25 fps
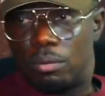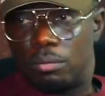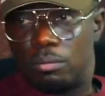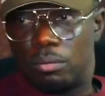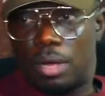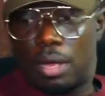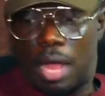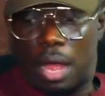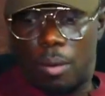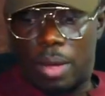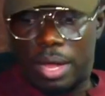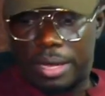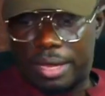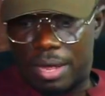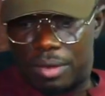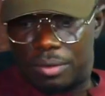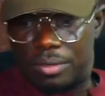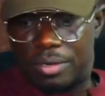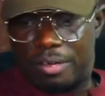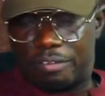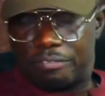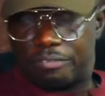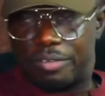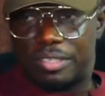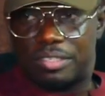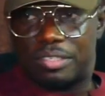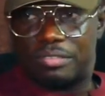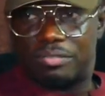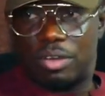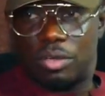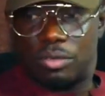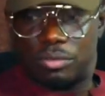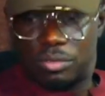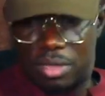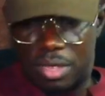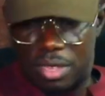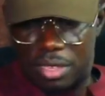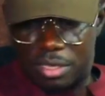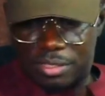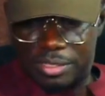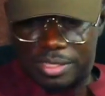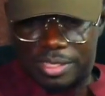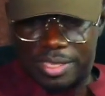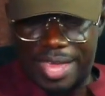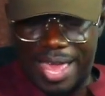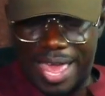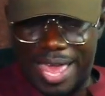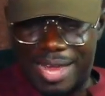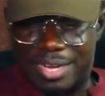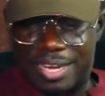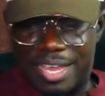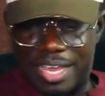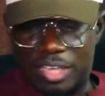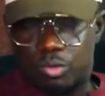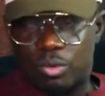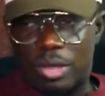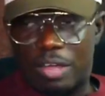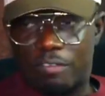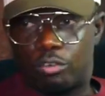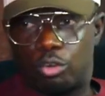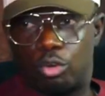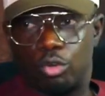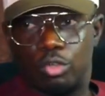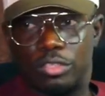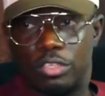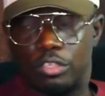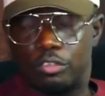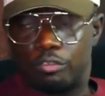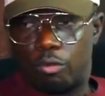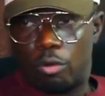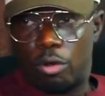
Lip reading: our countdown festivals, the earliest we have closed is 4